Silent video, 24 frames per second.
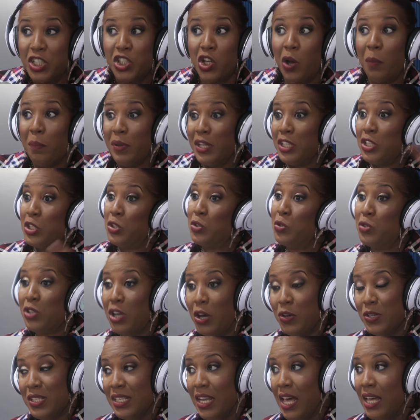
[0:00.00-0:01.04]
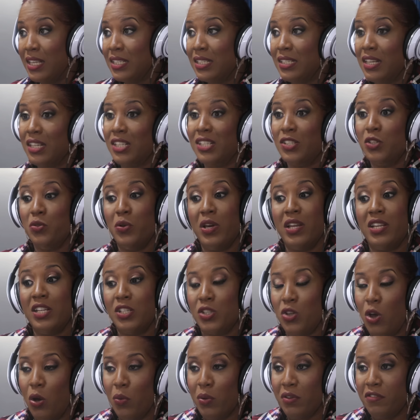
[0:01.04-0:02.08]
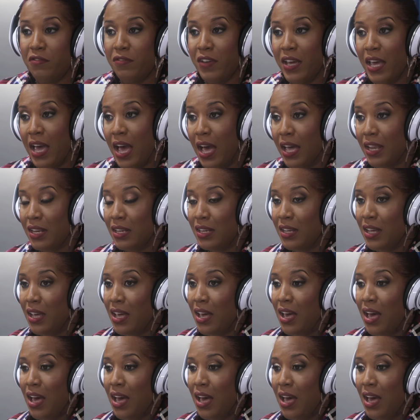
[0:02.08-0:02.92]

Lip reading: Jump into 2006, doing the song with Fayan.